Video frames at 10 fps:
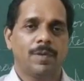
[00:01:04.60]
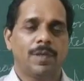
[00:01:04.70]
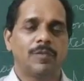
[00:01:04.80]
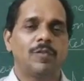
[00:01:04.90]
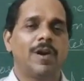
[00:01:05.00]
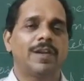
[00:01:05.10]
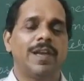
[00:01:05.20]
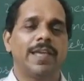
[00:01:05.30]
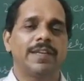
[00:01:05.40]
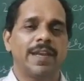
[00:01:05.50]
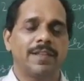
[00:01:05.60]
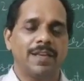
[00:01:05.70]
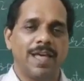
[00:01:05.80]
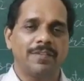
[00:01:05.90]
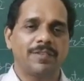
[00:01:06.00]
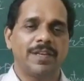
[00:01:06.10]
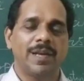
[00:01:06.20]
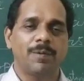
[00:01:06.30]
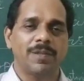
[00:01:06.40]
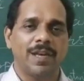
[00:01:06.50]
It's not like 10th class, in
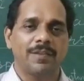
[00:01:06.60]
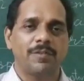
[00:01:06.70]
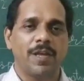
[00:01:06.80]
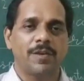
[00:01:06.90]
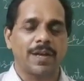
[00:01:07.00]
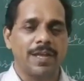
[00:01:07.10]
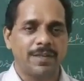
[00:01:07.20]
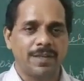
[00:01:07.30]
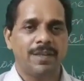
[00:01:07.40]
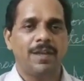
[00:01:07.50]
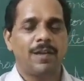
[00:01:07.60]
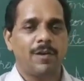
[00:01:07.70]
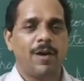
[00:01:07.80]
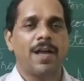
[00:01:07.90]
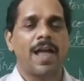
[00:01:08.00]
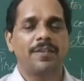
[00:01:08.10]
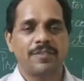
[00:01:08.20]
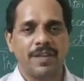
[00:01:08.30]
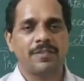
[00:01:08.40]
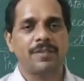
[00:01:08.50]
11th class you have to write long
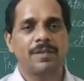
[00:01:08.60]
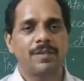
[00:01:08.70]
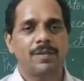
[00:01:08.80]
answers.